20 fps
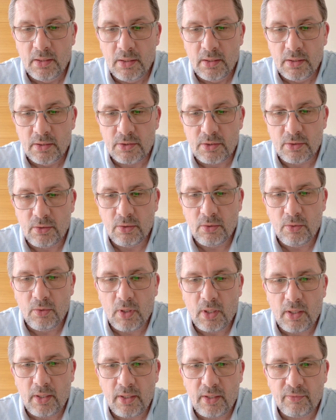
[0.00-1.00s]
So
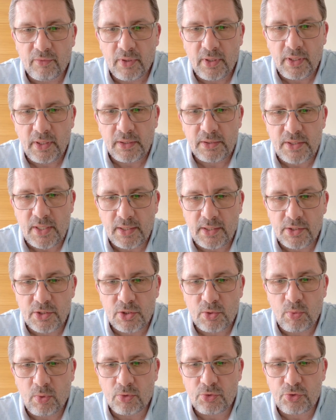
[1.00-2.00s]
I have a 10-inch
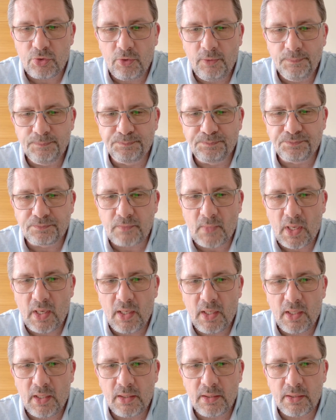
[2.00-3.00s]
Quattro,
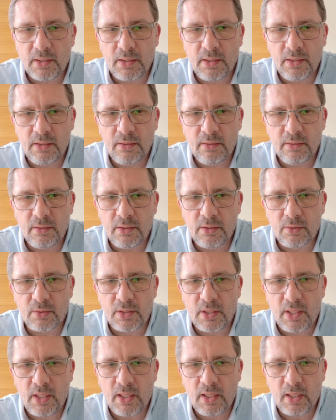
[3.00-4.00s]
and in the
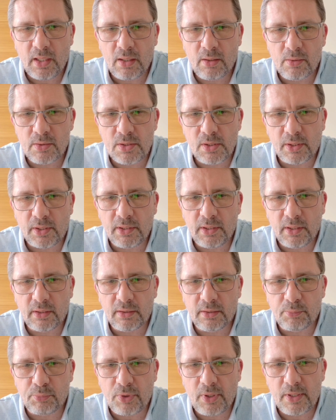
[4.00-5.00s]
UK I was looking at
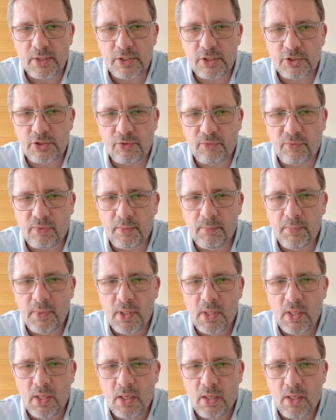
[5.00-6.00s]
the prices of them,
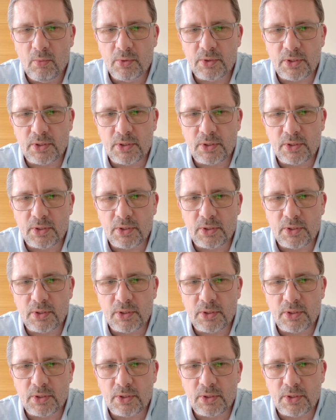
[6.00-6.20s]
which